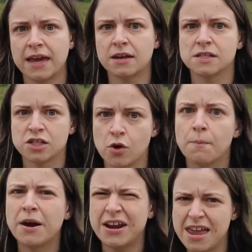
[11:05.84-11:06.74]
they
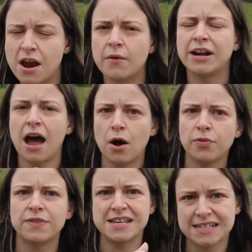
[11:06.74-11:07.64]
consume per year, and
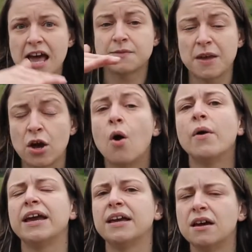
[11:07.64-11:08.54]
how this has been
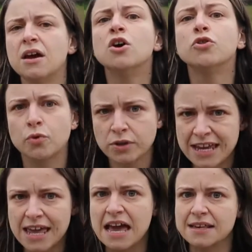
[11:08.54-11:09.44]
going through
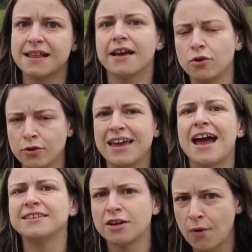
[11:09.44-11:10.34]
the years, like looking
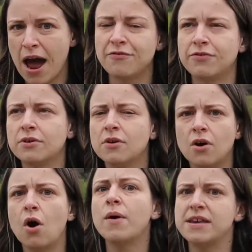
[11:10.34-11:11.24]
at a graph.
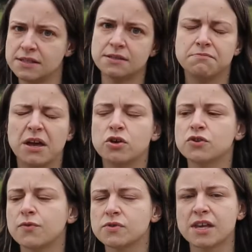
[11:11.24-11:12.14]
Always a
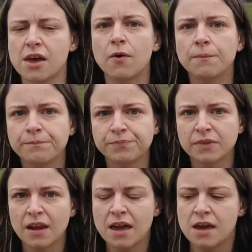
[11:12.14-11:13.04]
useful skill.
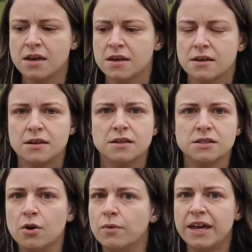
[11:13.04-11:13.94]

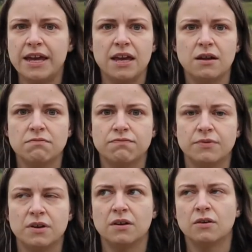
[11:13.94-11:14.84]
So we
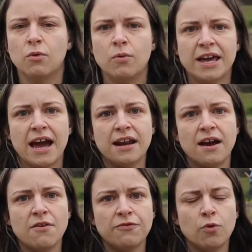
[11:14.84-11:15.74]

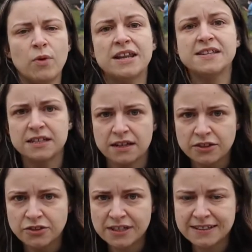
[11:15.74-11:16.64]

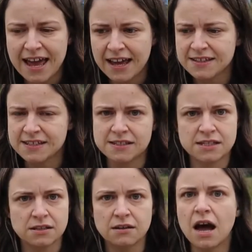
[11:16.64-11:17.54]
listen to the
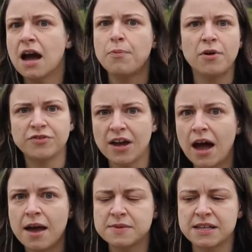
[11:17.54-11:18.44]
texts a couple of
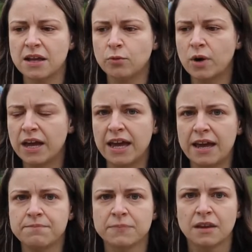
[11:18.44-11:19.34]
times, then
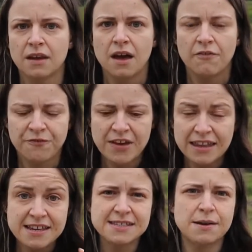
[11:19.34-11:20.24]
we
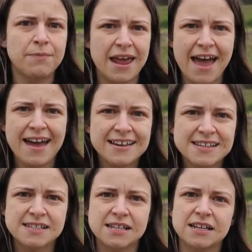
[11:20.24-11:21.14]
fill in some
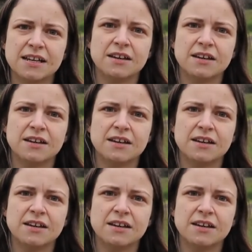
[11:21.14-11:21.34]
blanks,